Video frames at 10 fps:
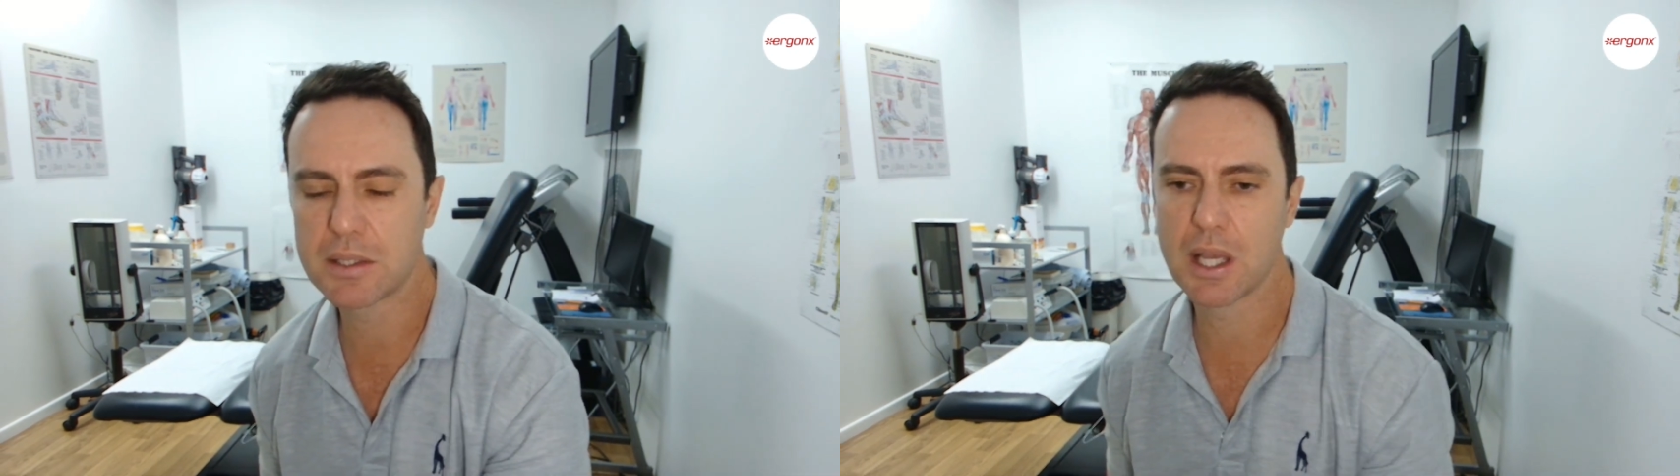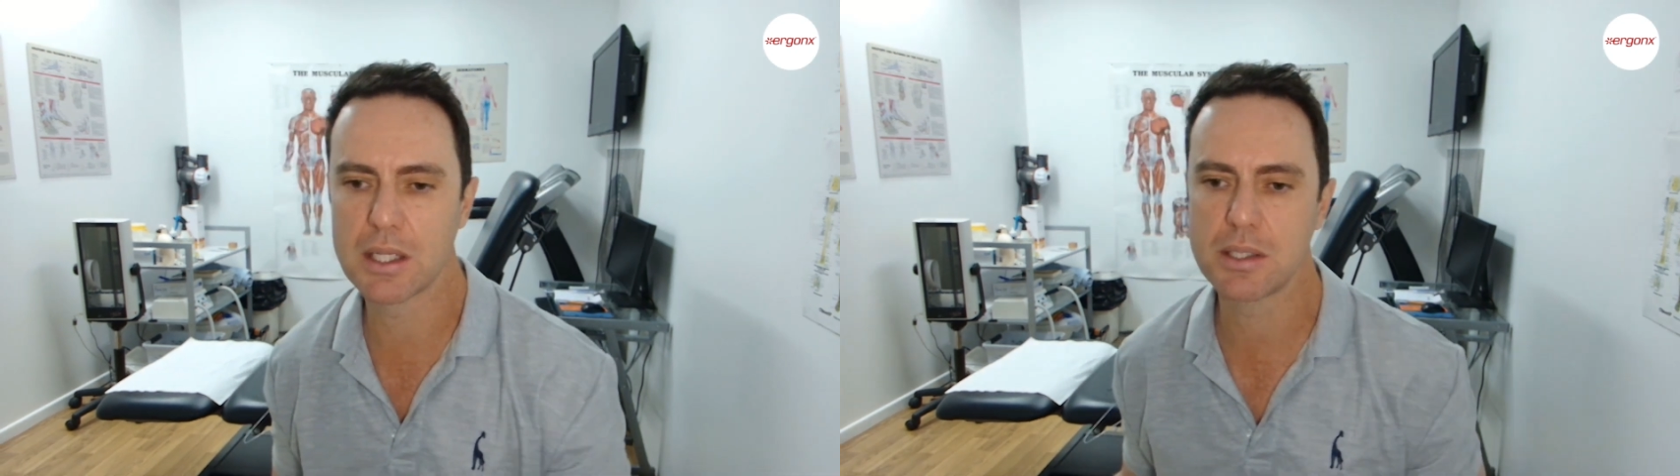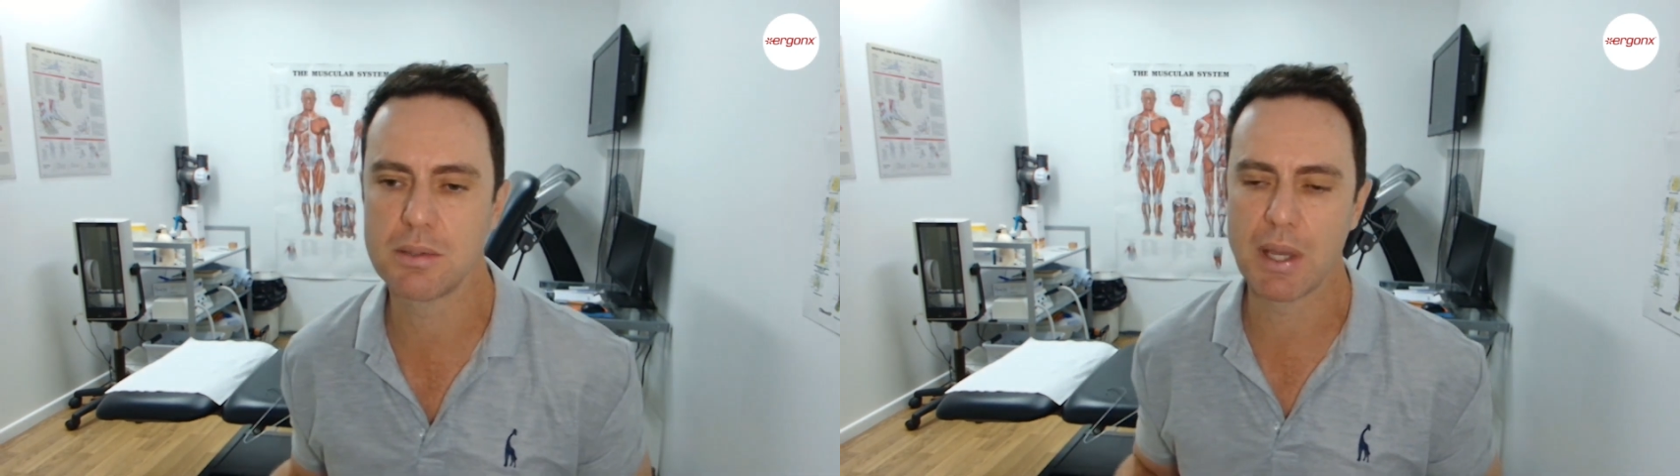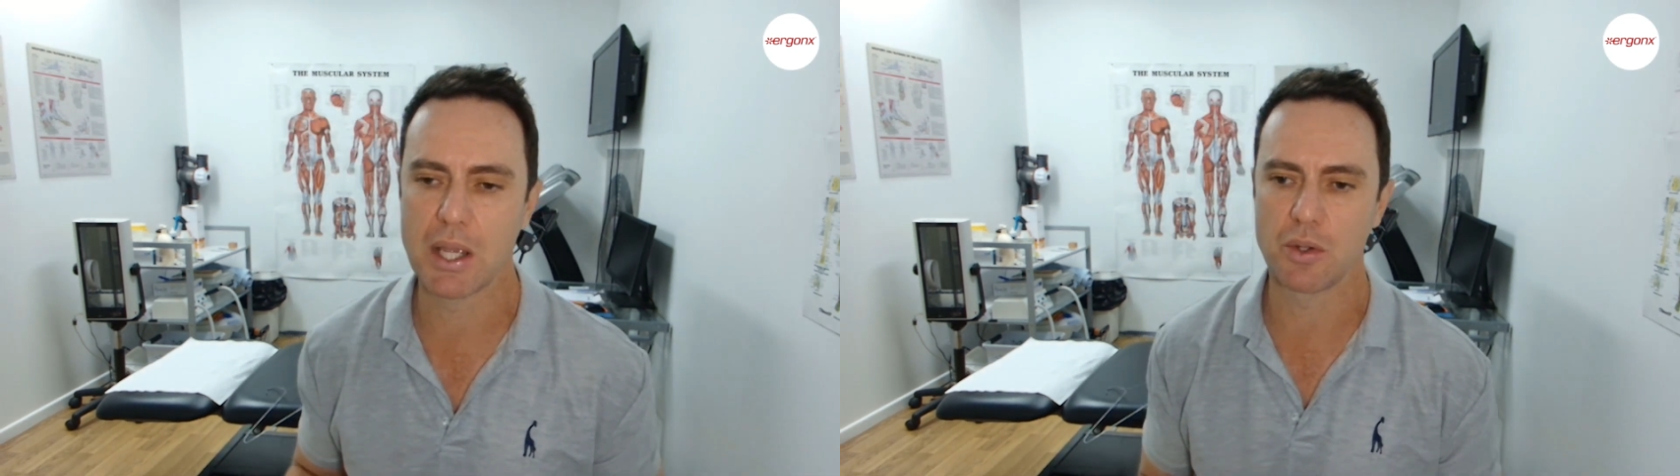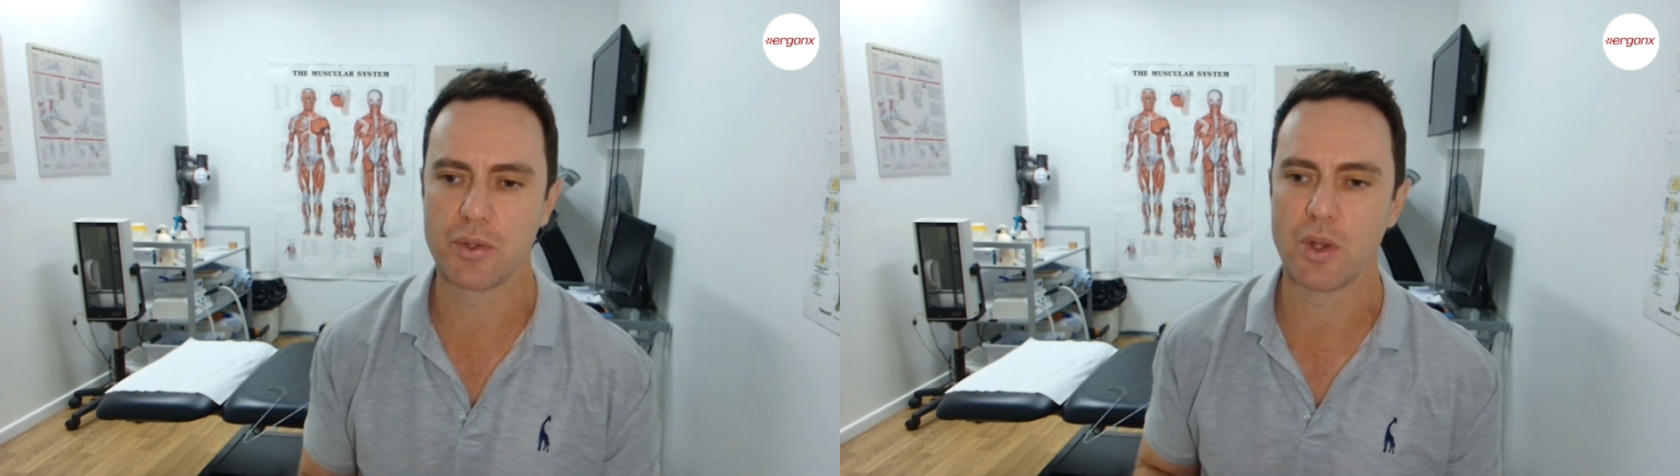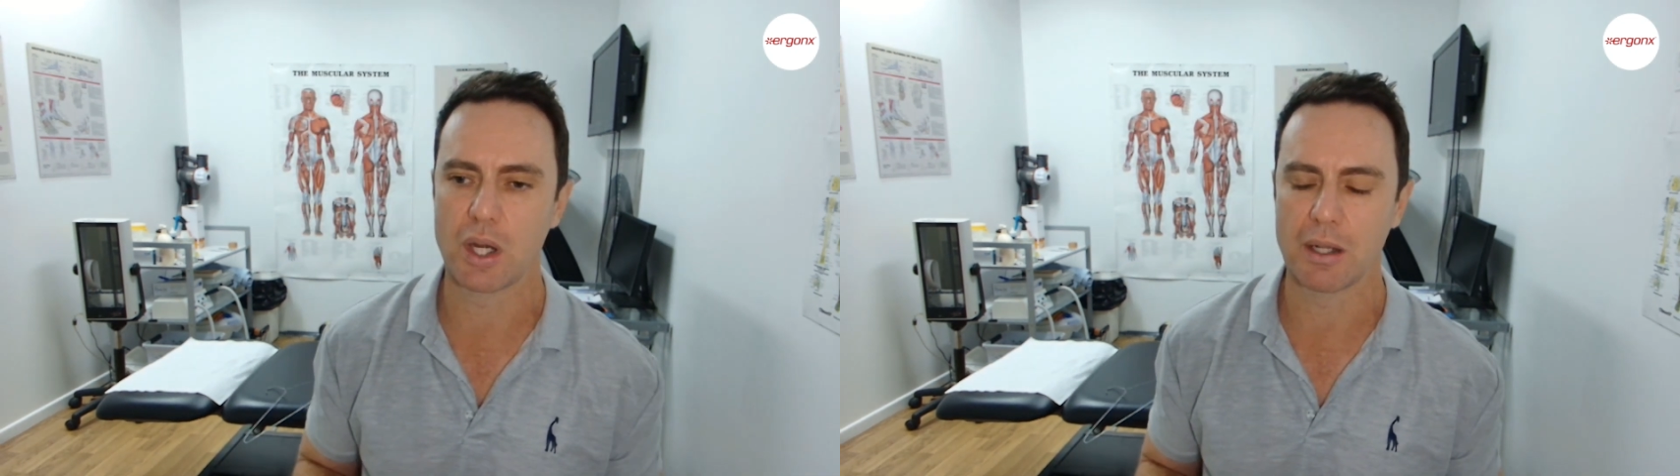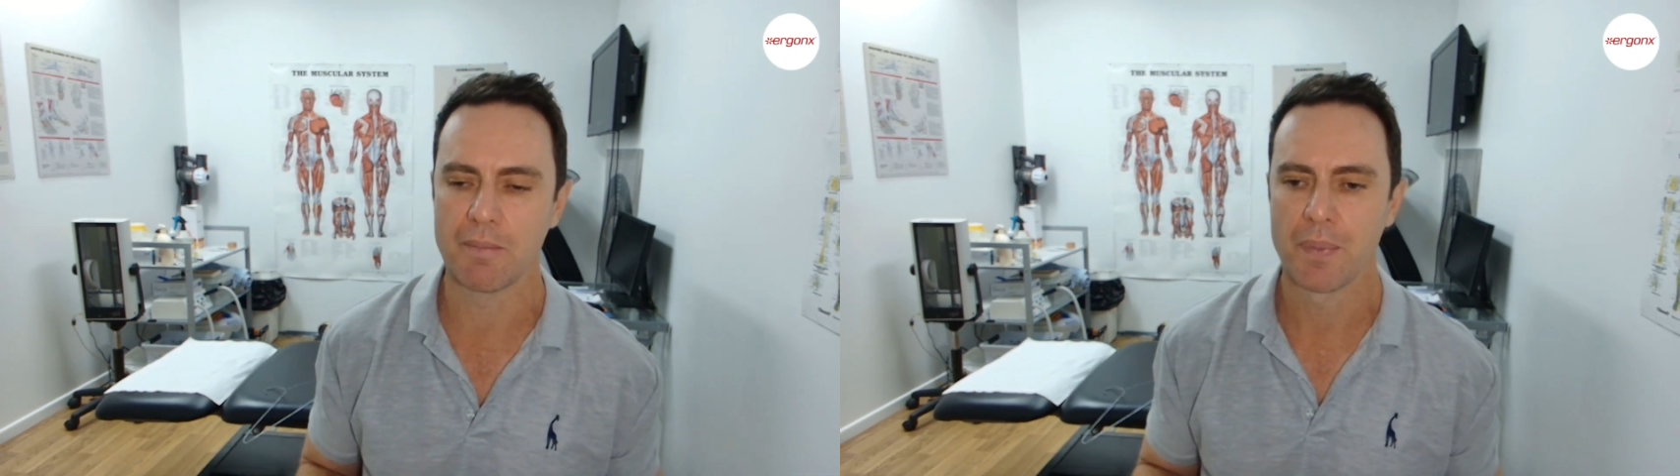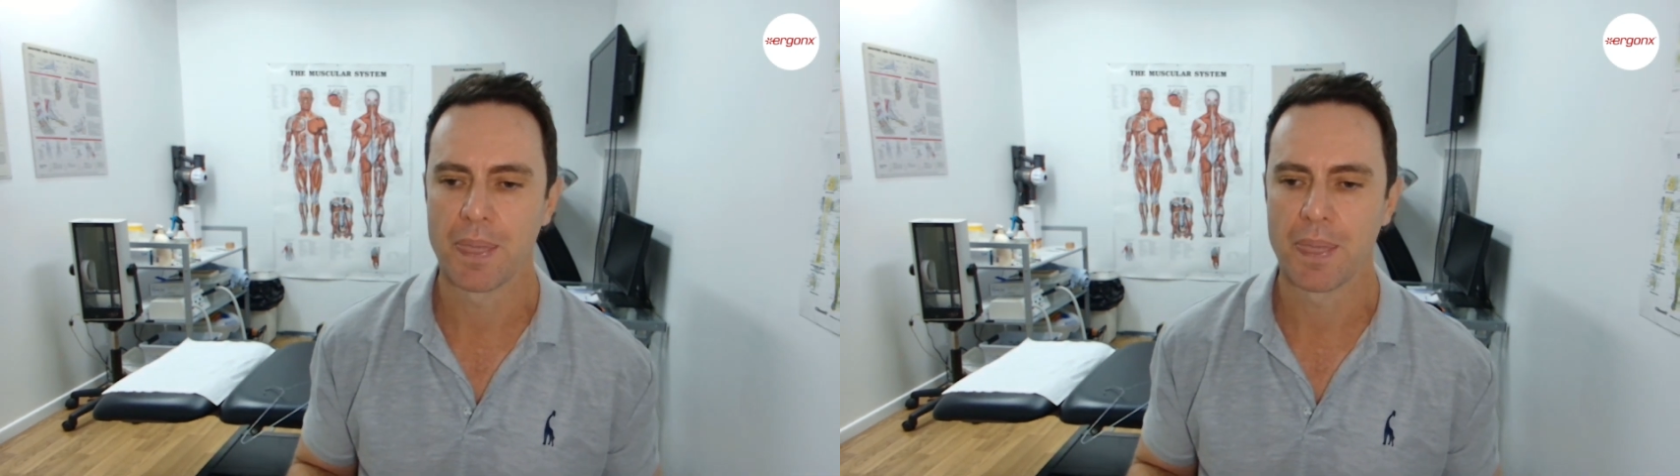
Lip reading: a custom-made orthotic,